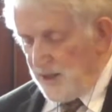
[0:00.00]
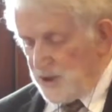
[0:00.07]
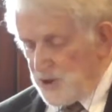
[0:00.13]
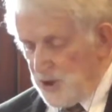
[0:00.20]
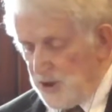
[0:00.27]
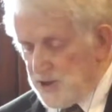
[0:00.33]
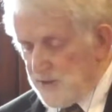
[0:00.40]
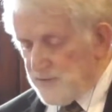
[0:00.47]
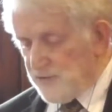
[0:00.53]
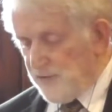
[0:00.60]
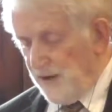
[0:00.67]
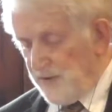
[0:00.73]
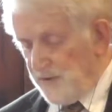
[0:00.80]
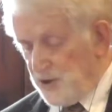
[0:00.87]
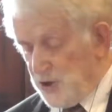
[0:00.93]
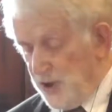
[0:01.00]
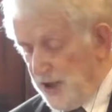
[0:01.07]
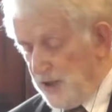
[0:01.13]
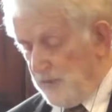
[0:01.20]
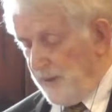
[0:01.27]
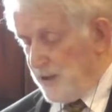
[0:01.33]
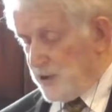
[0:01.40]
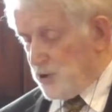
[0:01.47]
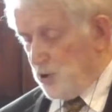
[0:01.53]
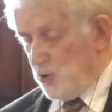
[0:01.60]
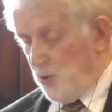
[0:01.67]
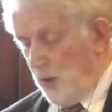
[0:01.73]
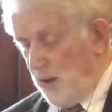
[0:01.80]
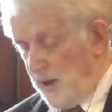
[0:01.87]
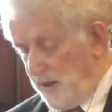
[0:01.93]
Joseph's father Jacob had 2
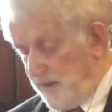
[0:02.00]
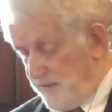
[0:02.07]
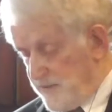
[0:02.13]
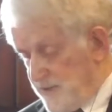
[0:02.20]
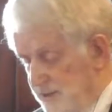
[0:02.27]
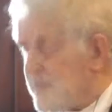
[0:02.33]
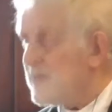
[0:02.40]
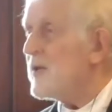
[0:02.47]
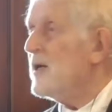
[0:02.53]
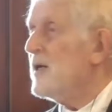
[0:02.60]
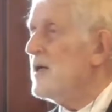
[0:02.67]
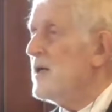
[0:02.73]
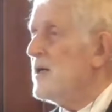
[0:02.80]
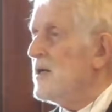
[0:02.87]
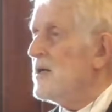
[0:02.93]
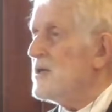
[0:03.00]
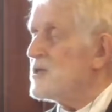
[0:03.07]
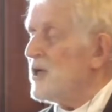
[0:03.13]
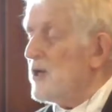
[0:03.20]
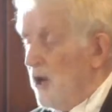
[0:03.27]
wives. His